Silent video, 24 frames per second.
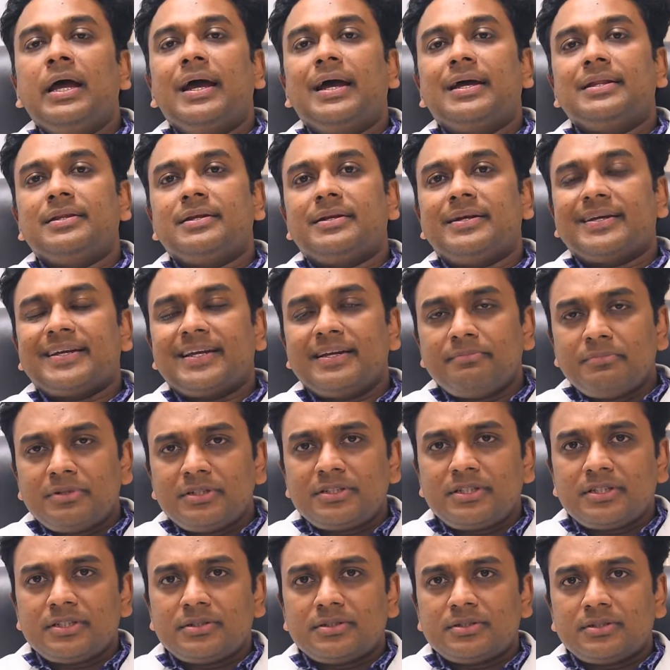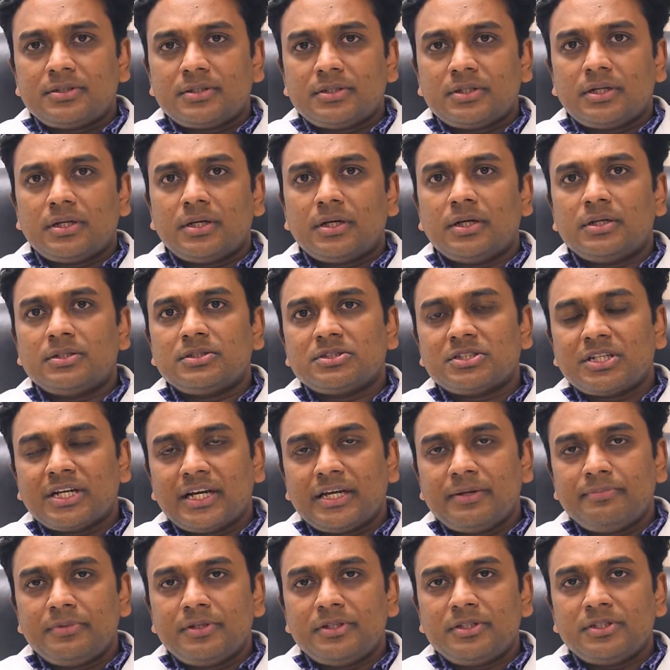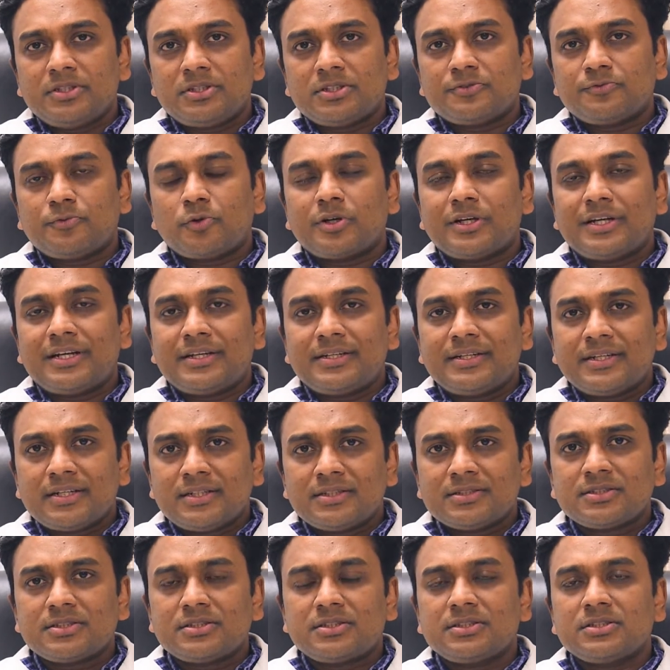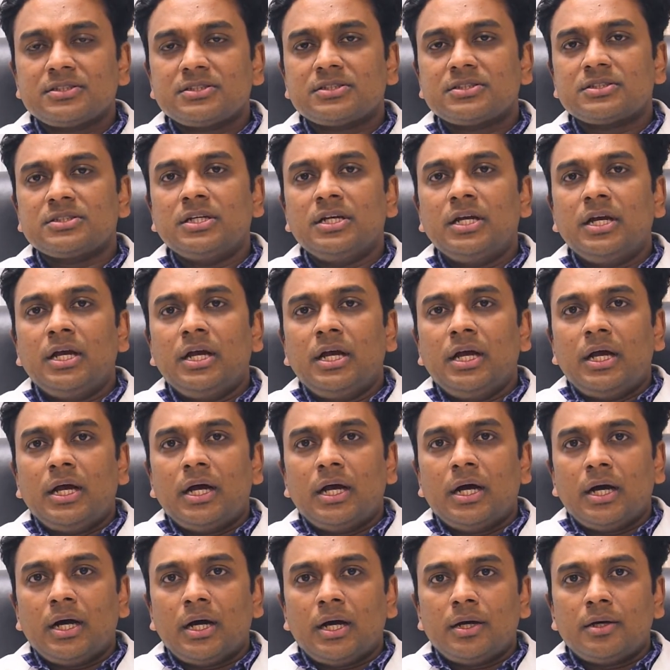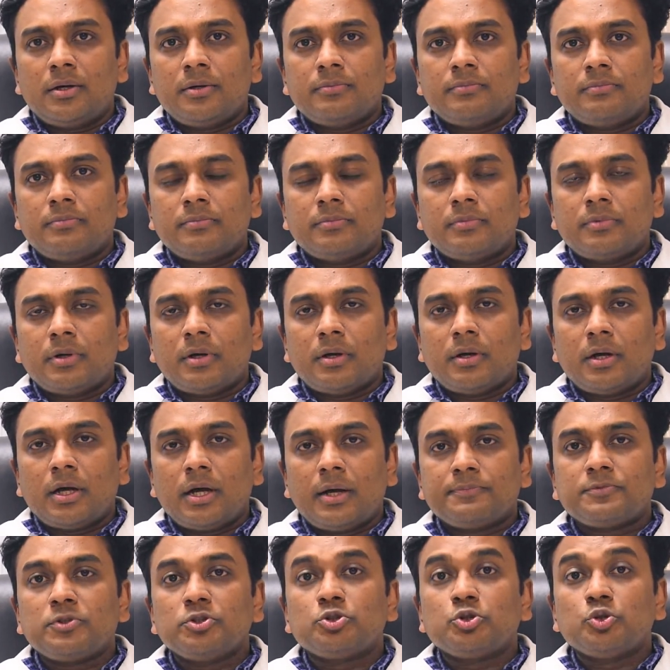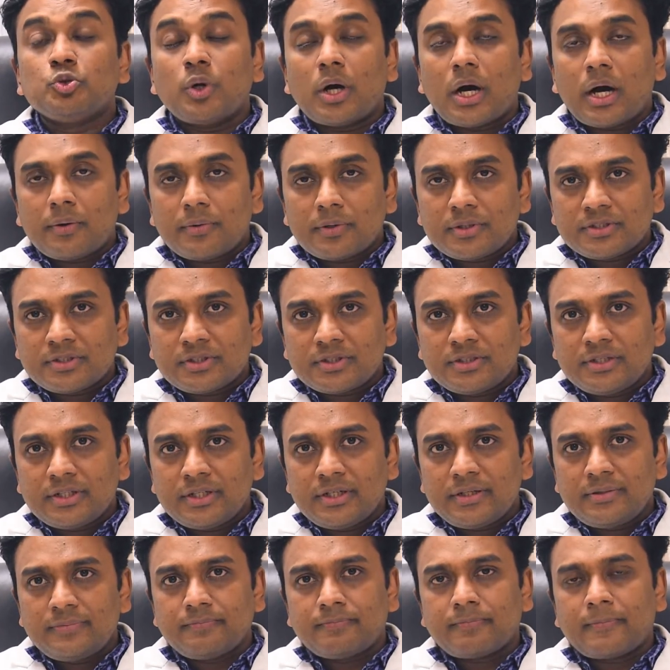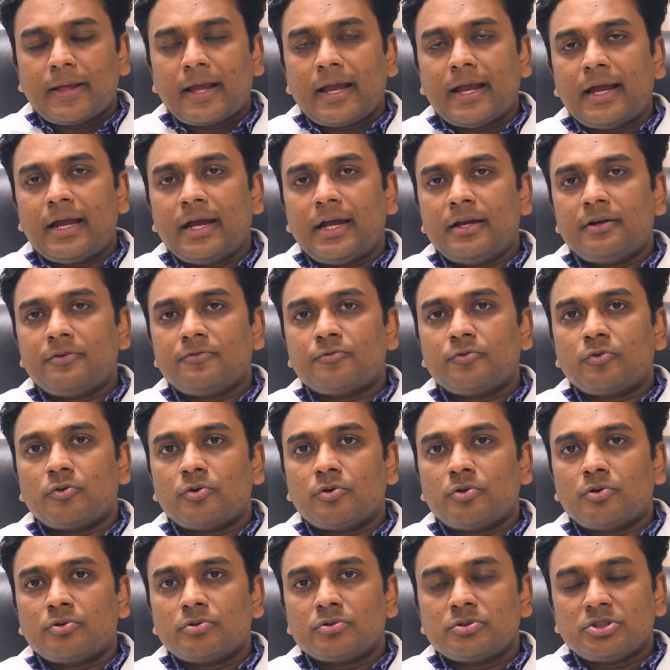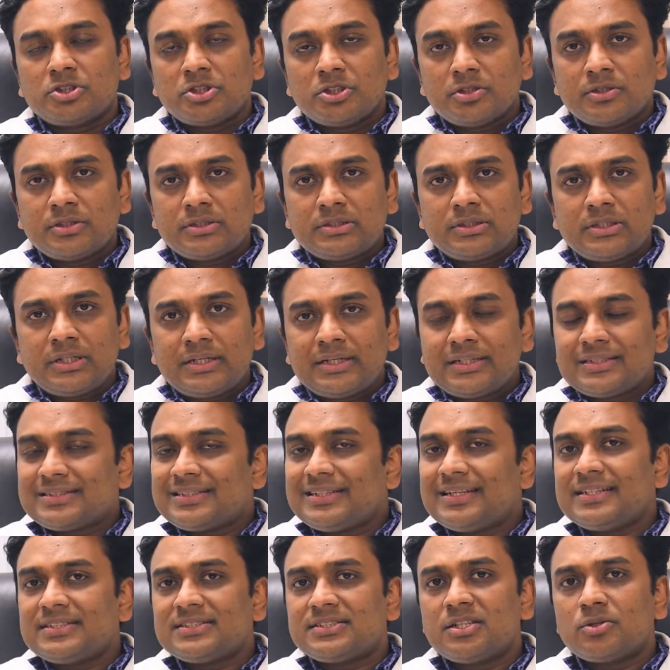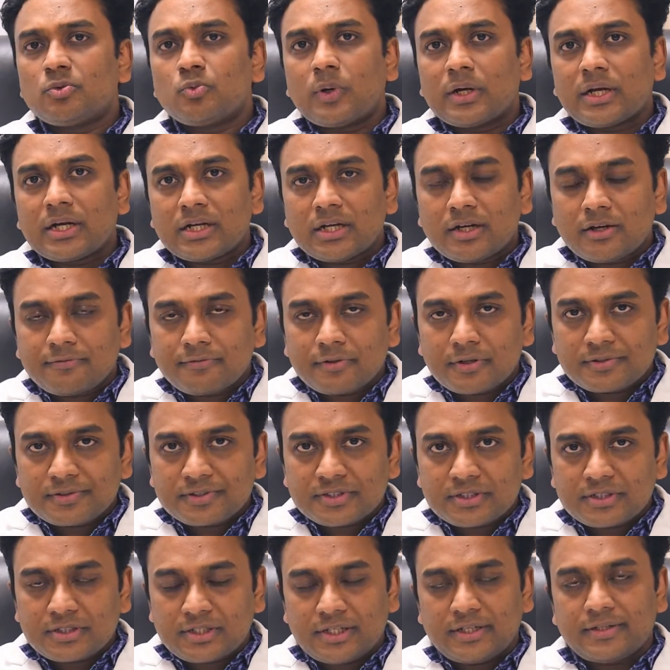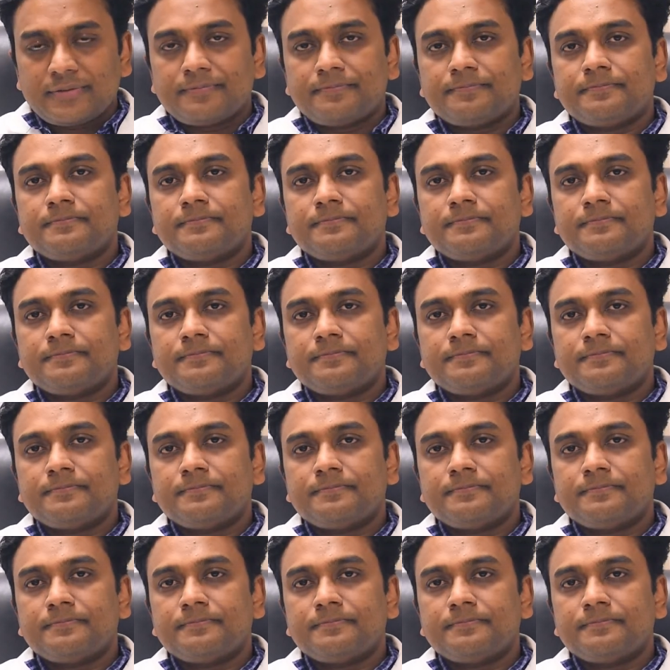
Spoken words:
And the recommended time is for an adult is up to 2 hours a day, and for children it is less than 1.5 hours a day.